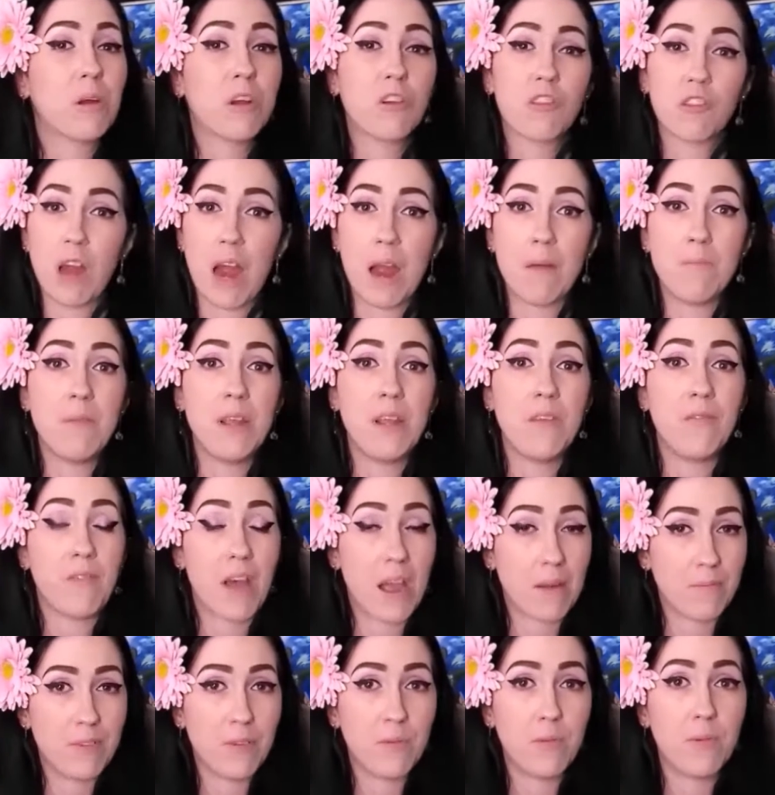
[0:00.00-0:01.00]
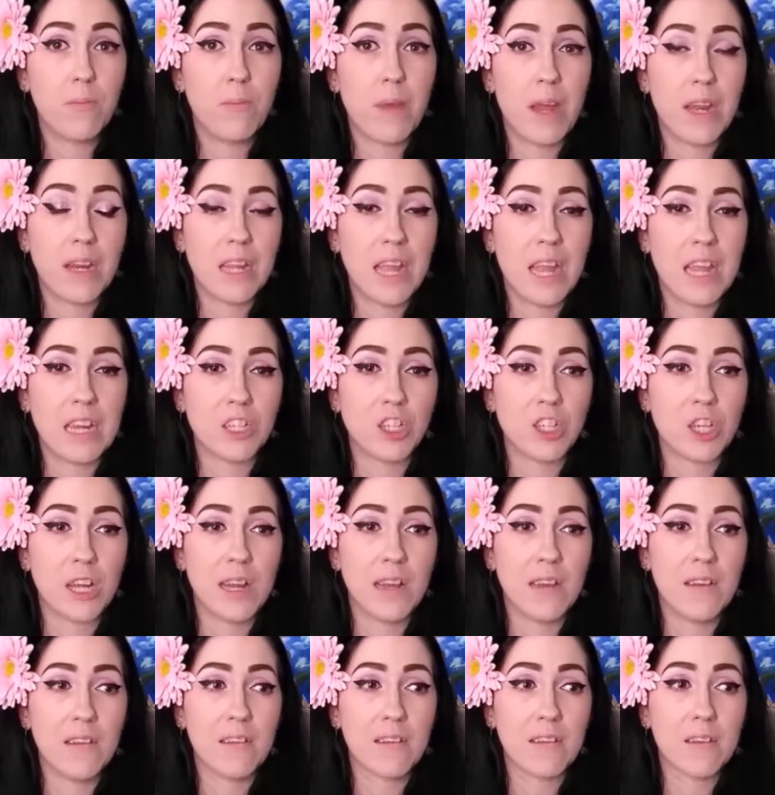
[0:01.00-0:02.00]
prescribed me 5 different
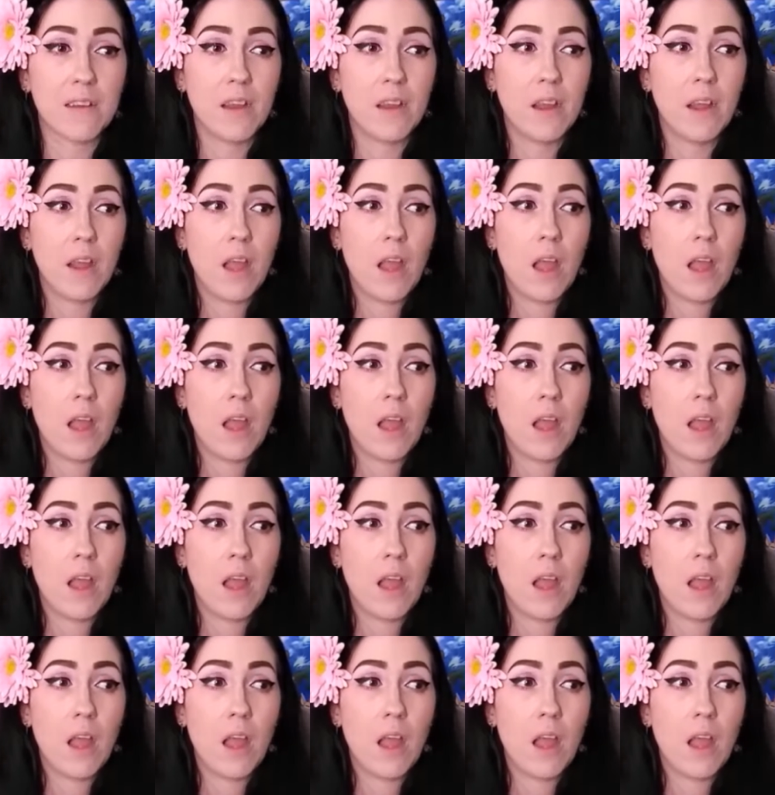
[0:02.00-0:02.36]
medications.